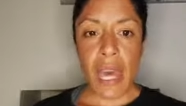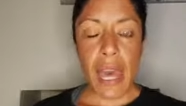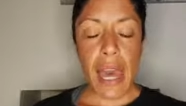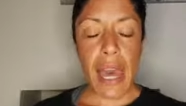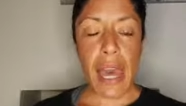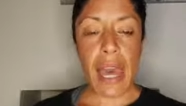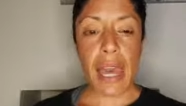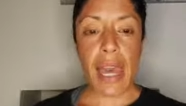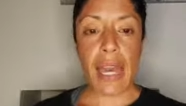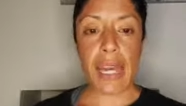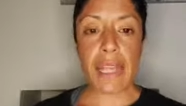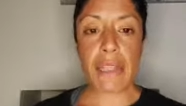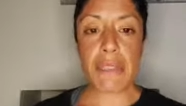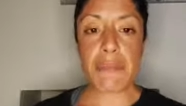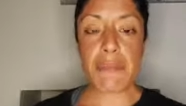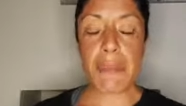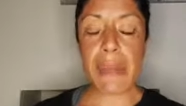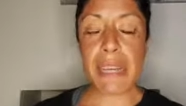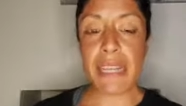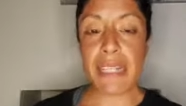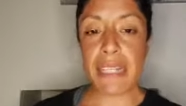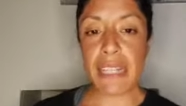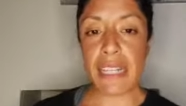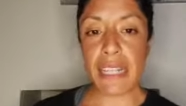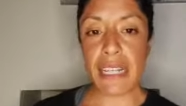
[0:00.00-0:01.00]
And
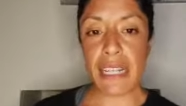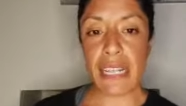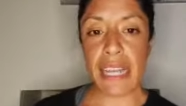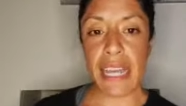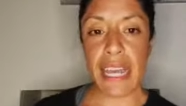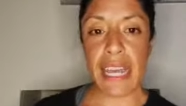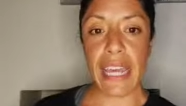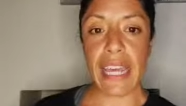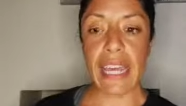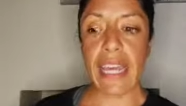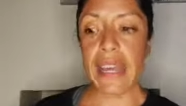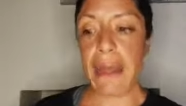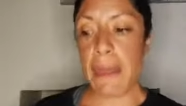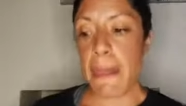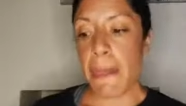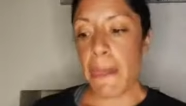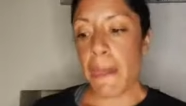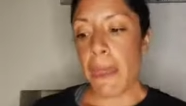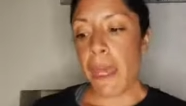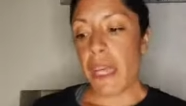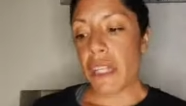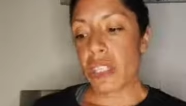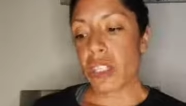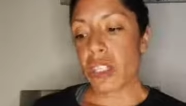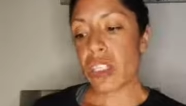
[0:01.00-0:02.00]
basically,
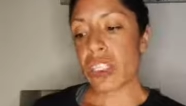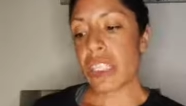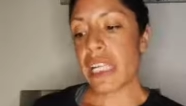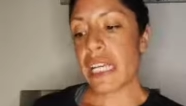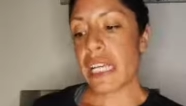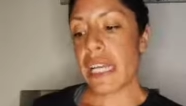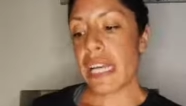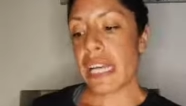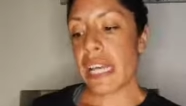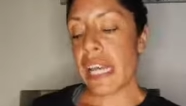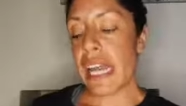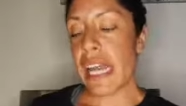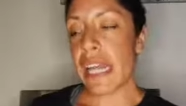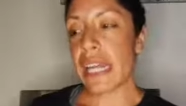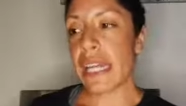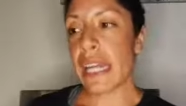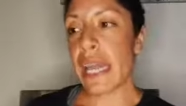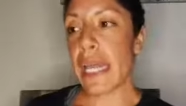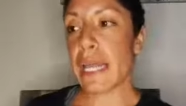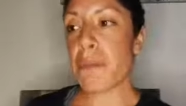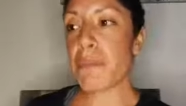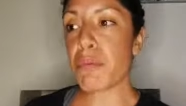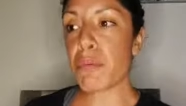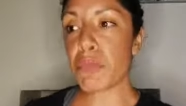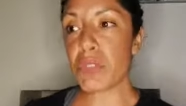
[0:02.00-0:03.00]
she
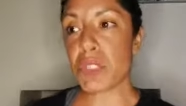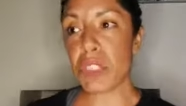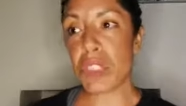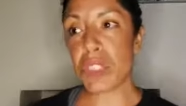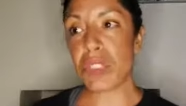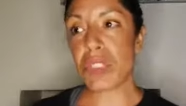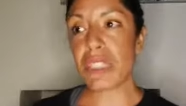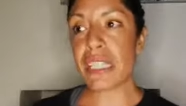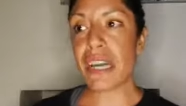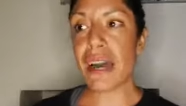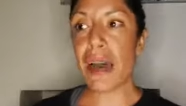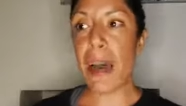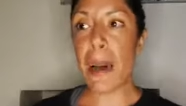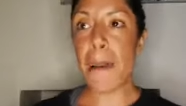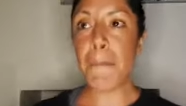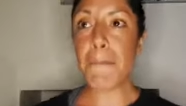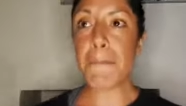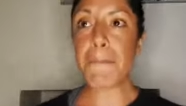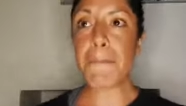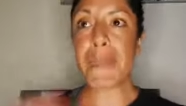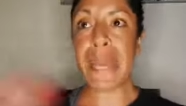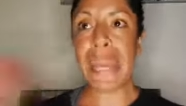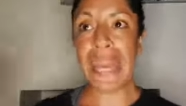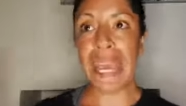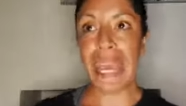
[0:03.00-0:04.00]
enables you to
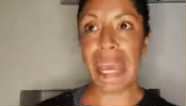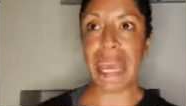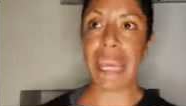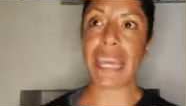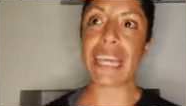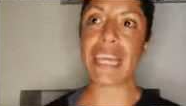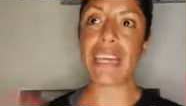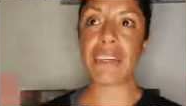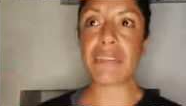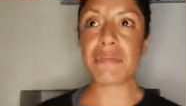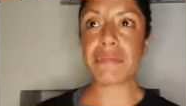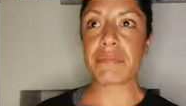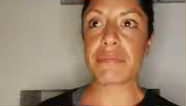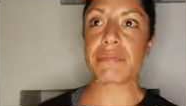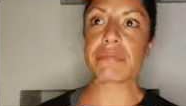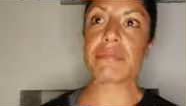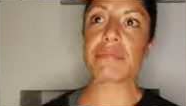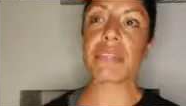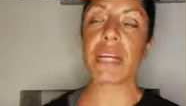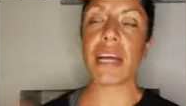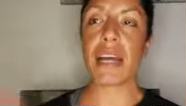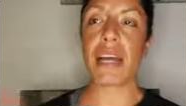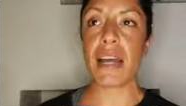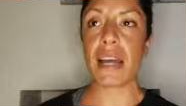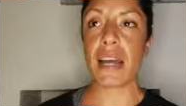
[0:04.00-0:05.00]
unpick
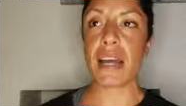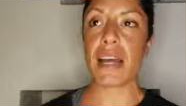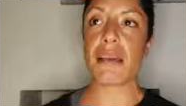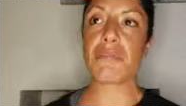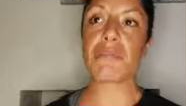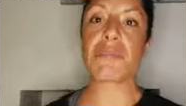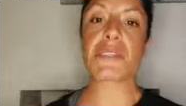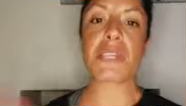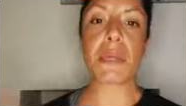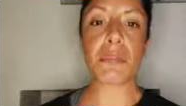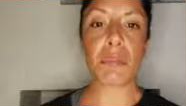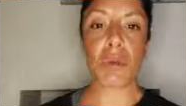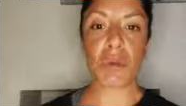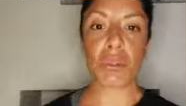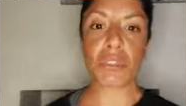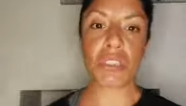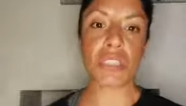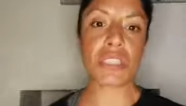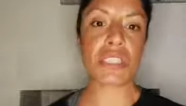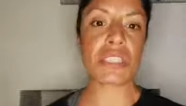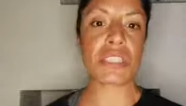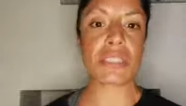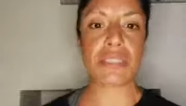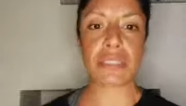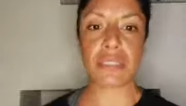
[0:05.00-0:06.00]
uh,
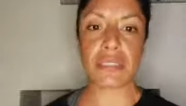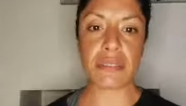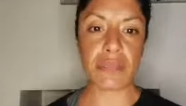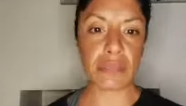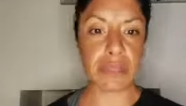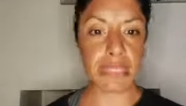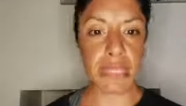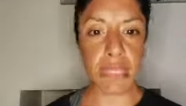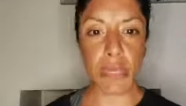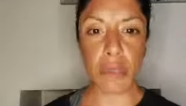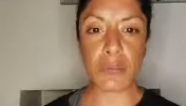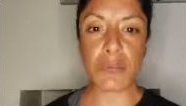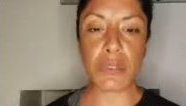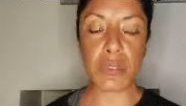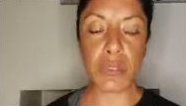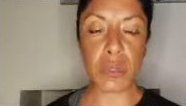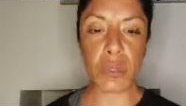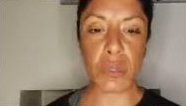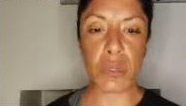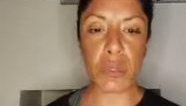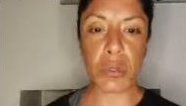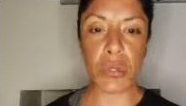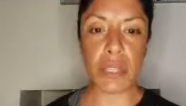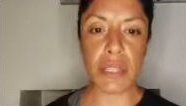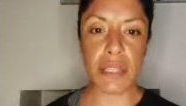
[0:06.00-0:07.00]
subconscious self
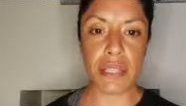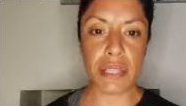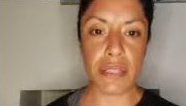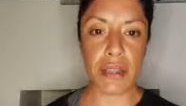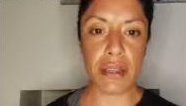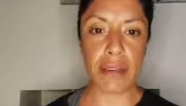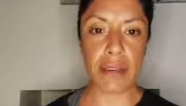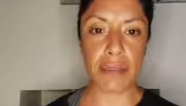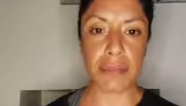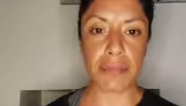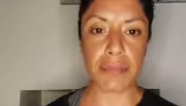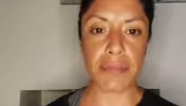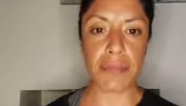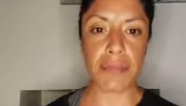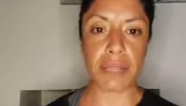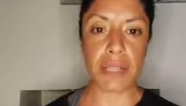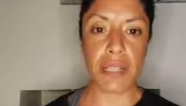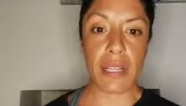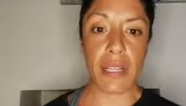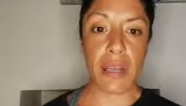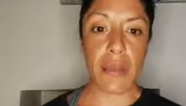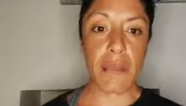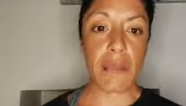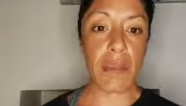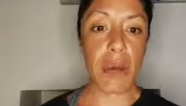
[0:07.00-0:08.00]
talk stuff
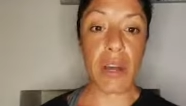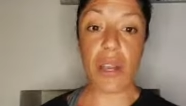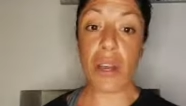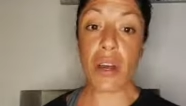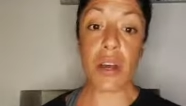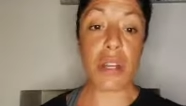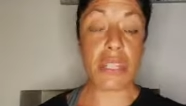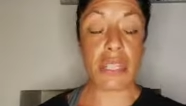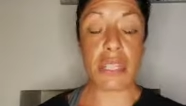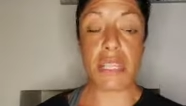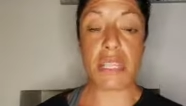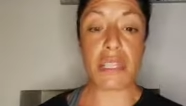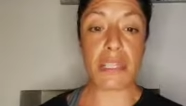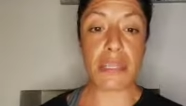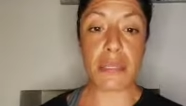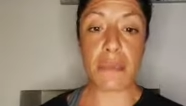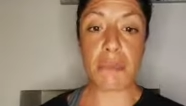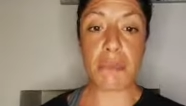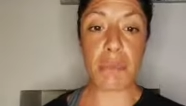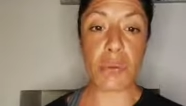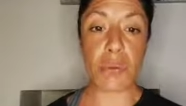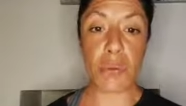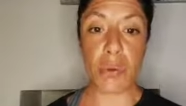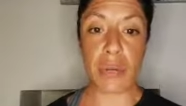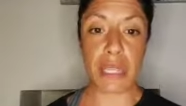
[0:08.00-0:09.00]
by asking
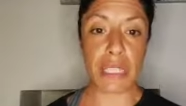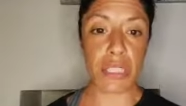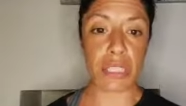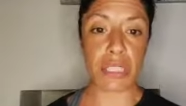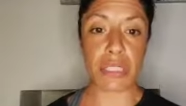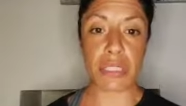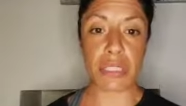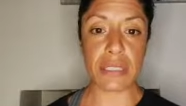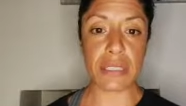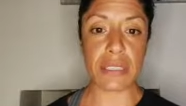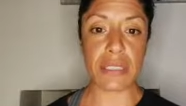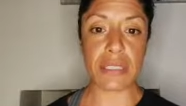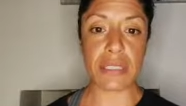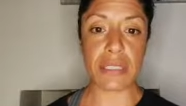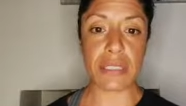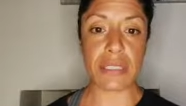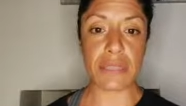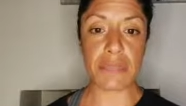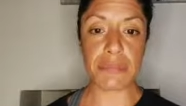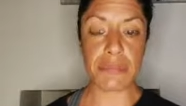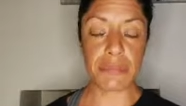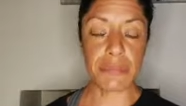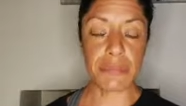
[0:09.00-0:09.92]
simple questions.